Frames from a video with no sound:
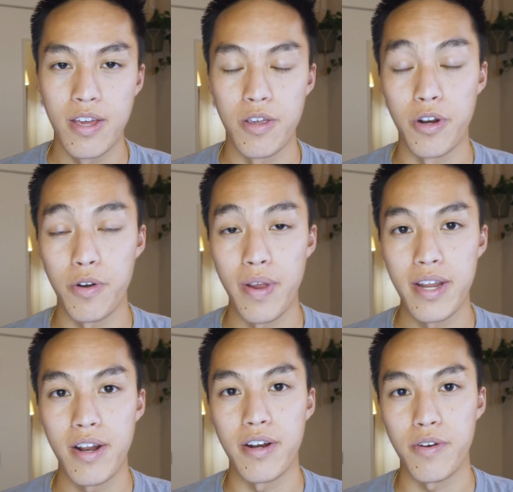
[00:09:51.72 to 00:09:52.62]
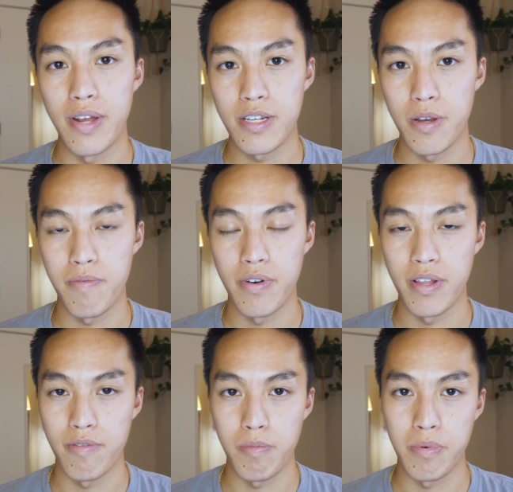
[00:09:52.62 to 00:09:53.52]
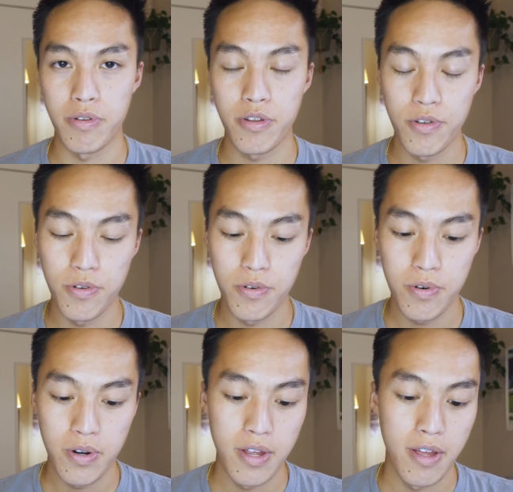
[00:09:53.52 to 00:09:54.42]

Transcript: You're graded on Gradescope for deliverable 2